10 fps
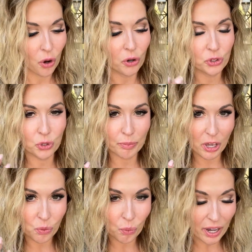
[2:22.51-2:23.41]
or to
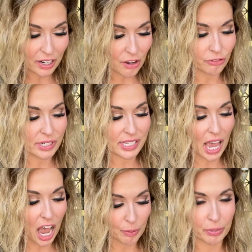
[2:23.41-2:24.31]
make whatever's
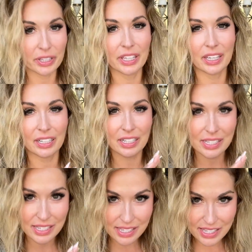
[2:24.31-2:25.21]
happening
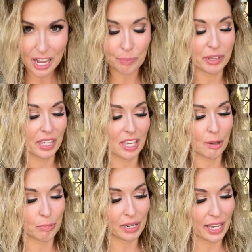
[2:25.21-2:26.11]
stop taking
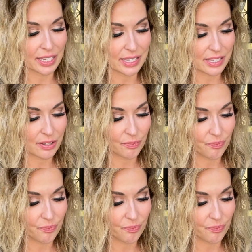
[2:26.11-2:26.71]
place.